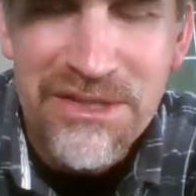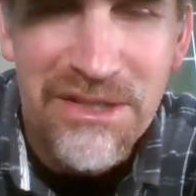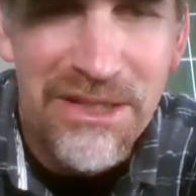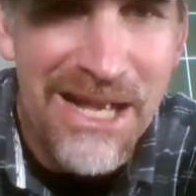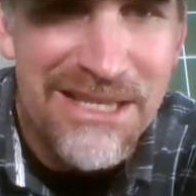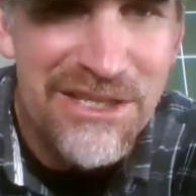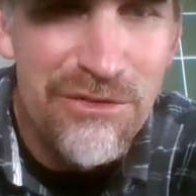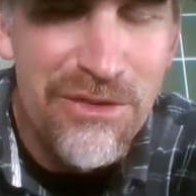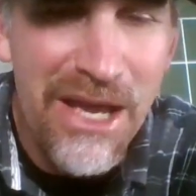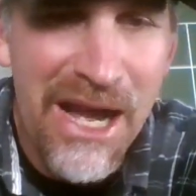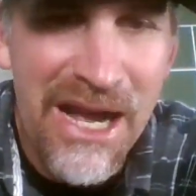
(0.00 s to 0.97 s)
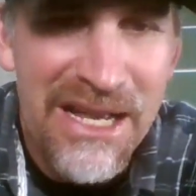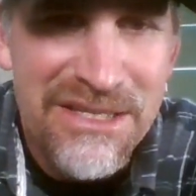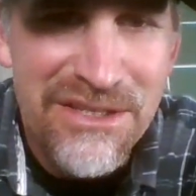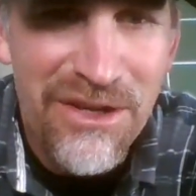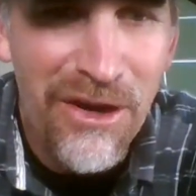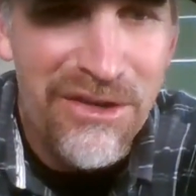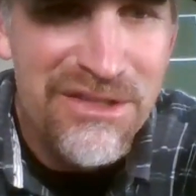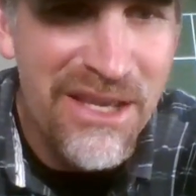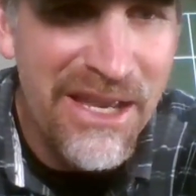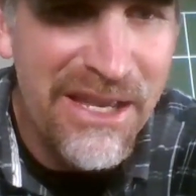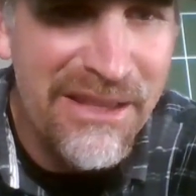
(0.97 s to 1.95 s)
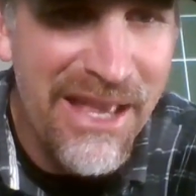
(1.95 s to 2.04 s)
So lots of you guys are
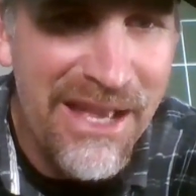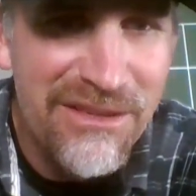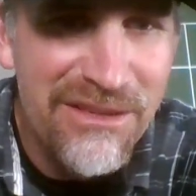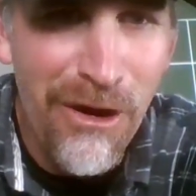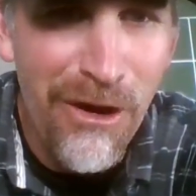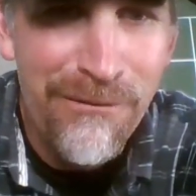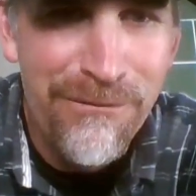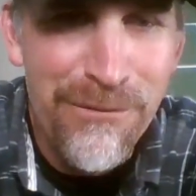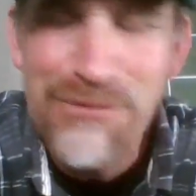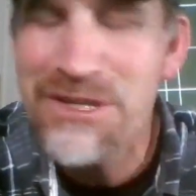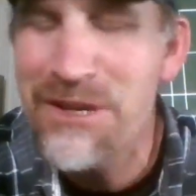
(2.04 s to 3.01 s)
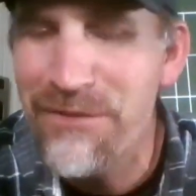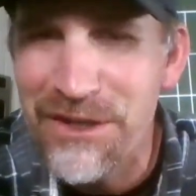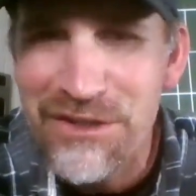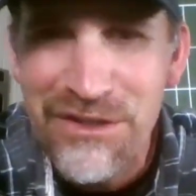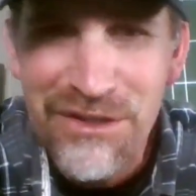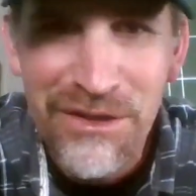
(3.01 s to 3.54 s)
saying that darn Fucsovics,